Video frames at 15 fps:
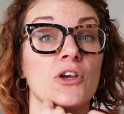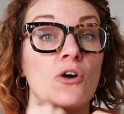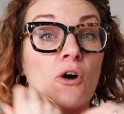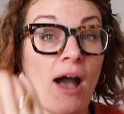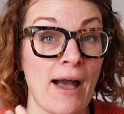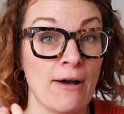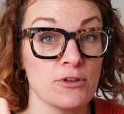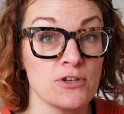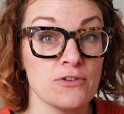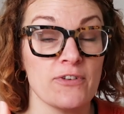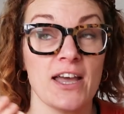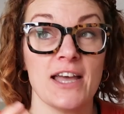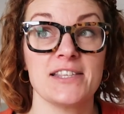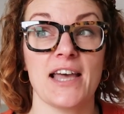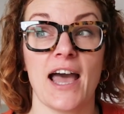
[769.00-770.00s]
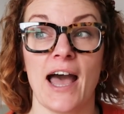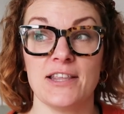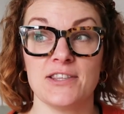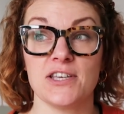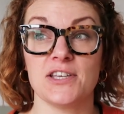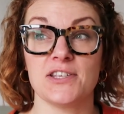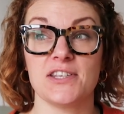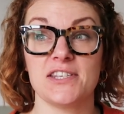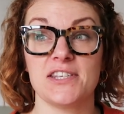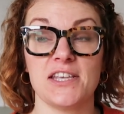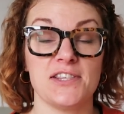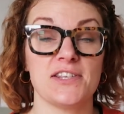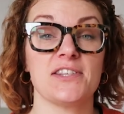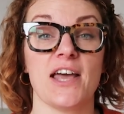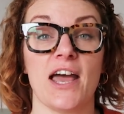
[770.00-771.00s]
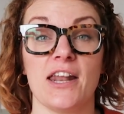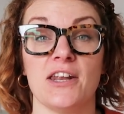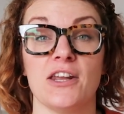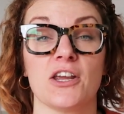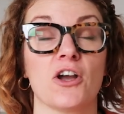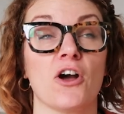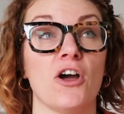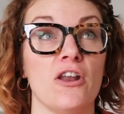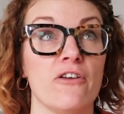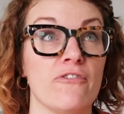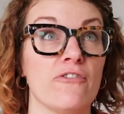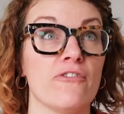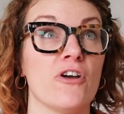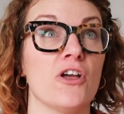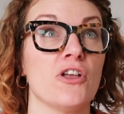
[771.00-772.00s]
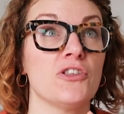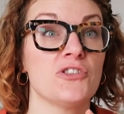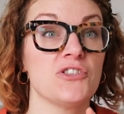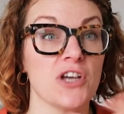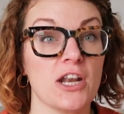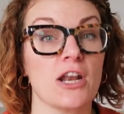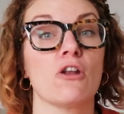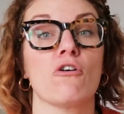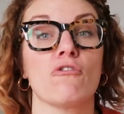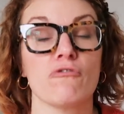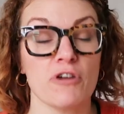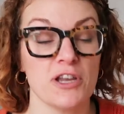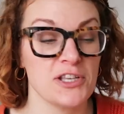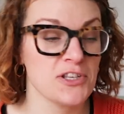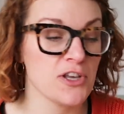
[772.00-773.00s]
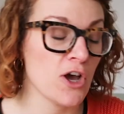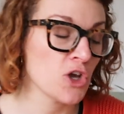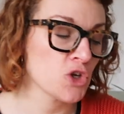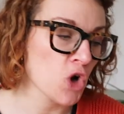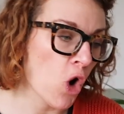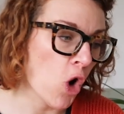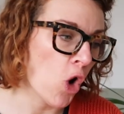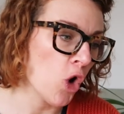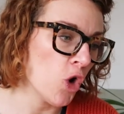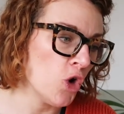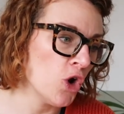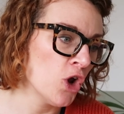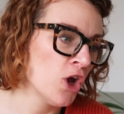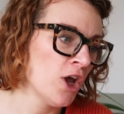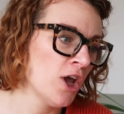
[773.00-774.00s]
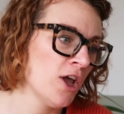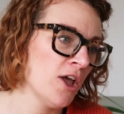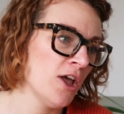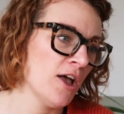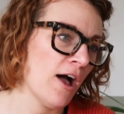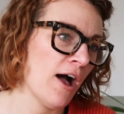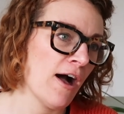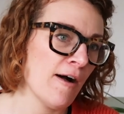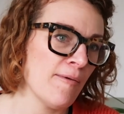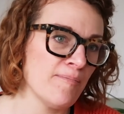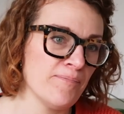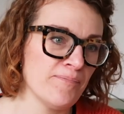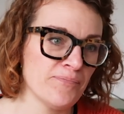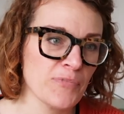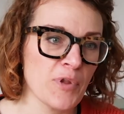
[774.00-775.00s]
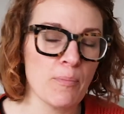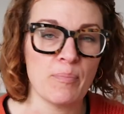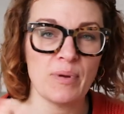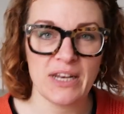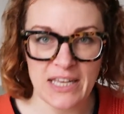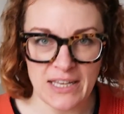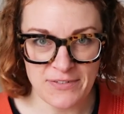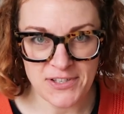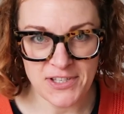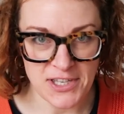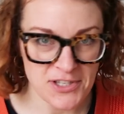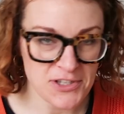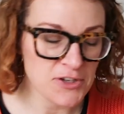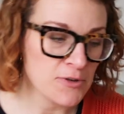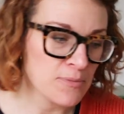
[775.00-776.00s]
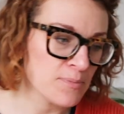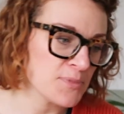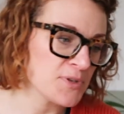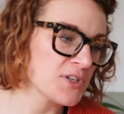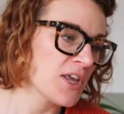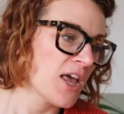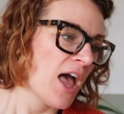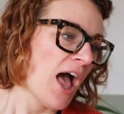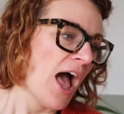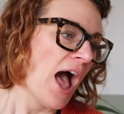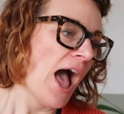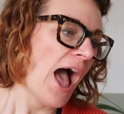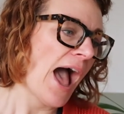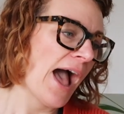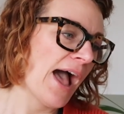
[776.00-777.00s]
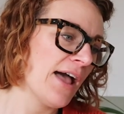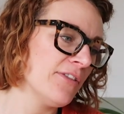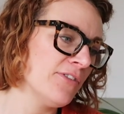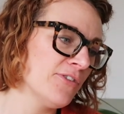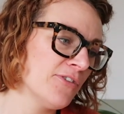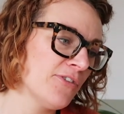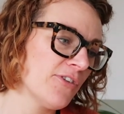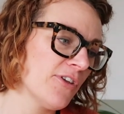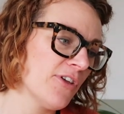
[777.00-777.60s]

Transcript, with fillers: got out of it and has since then kind of done a lot of research on um, belief systems and